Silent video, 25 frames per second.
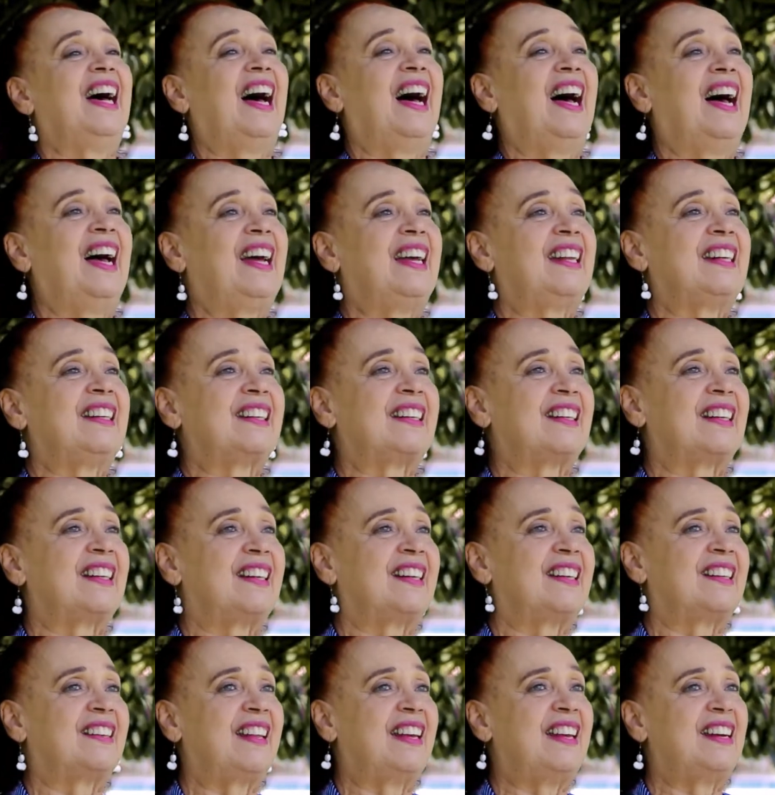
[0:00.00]
And
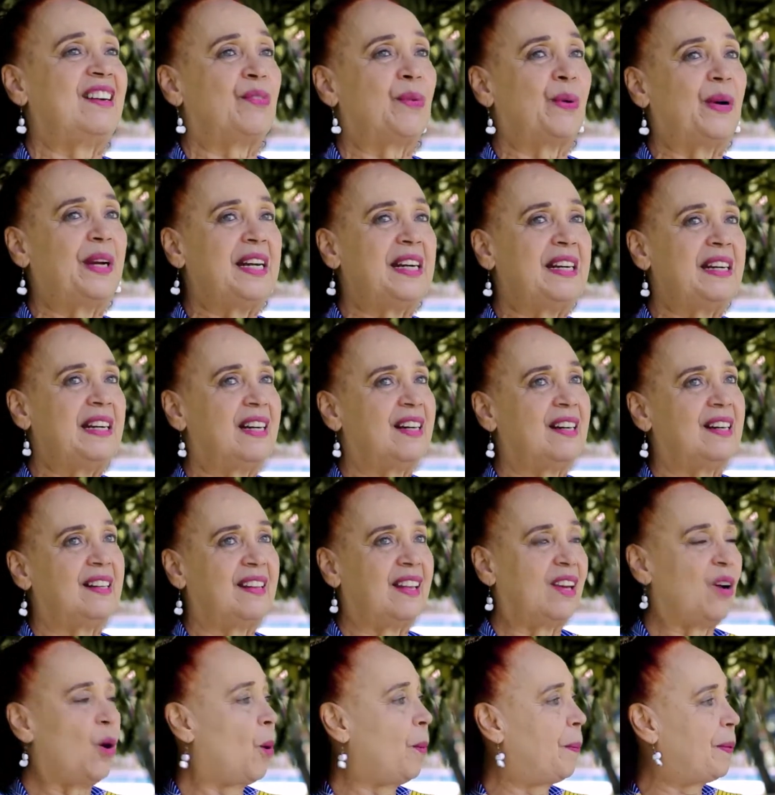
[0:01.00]
then when
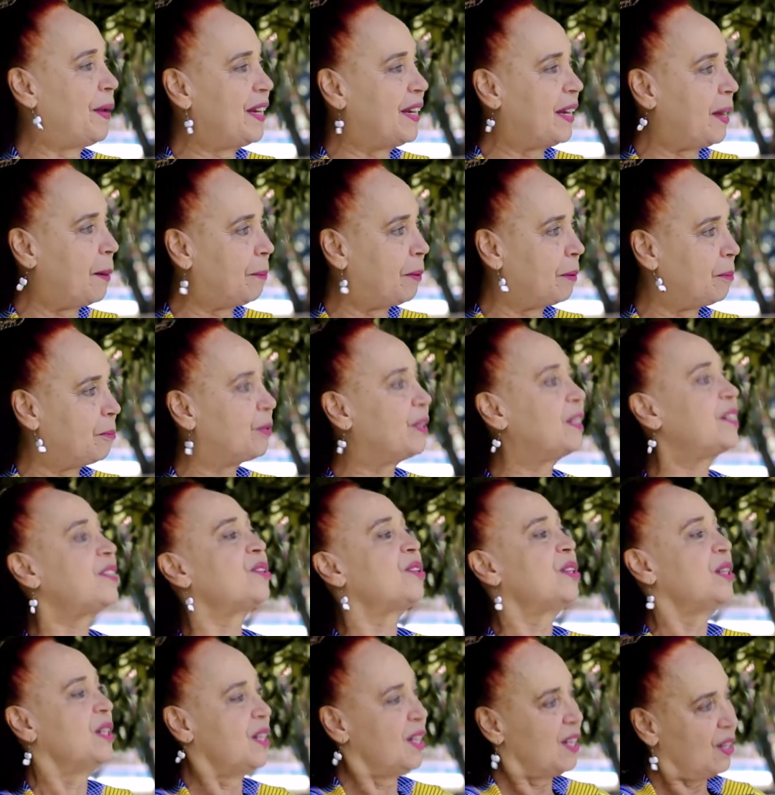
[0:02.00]
they opened up a
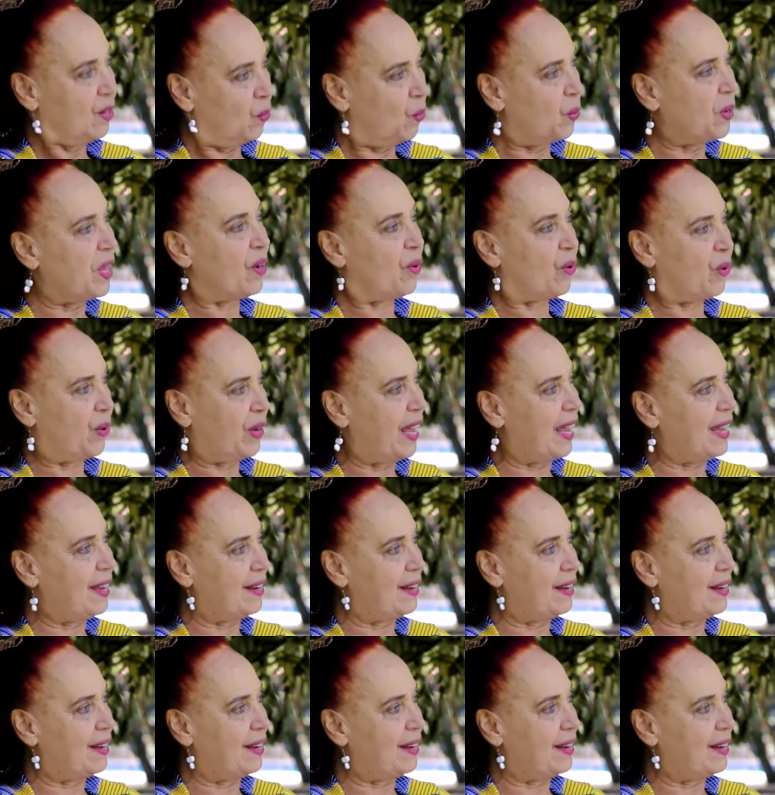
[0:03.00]
bit, we are okay